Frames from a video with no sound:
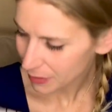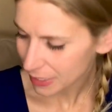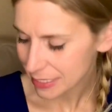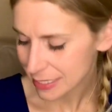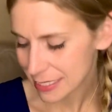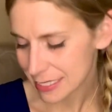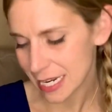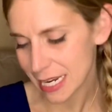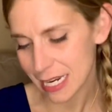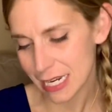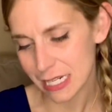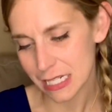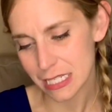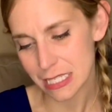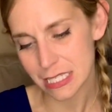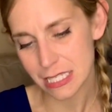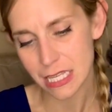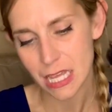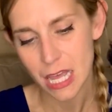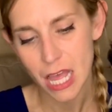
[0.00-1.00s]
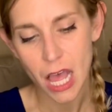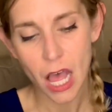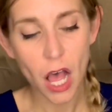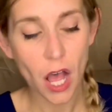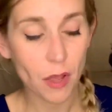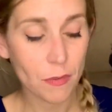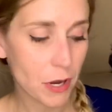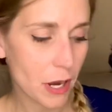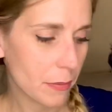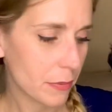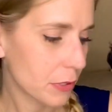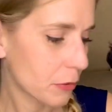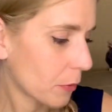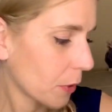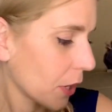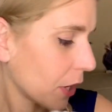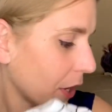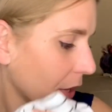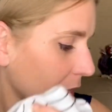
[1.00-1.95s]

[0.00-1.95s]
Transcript: pit stains. Probably work